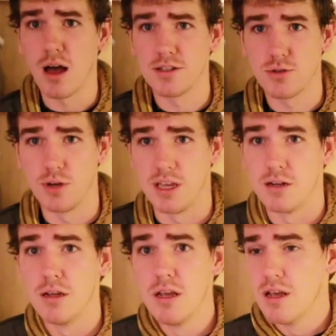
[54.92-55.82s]
So
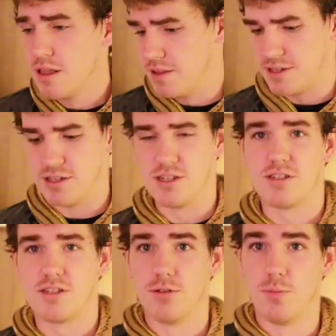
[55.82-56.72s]
again, this is
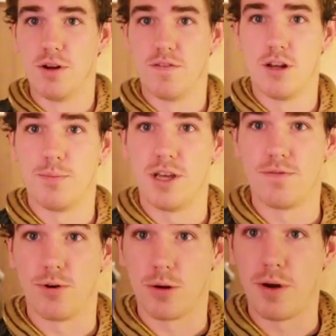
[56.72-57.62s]
just a little bit of an
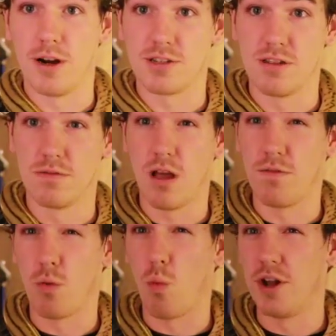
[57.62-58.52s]
update for a comparison
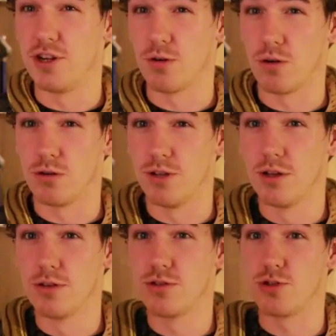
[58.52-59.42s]
of a 1-year-old
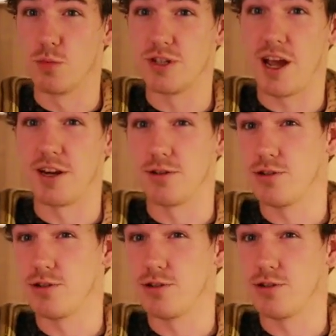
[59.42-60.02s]
Super Tiger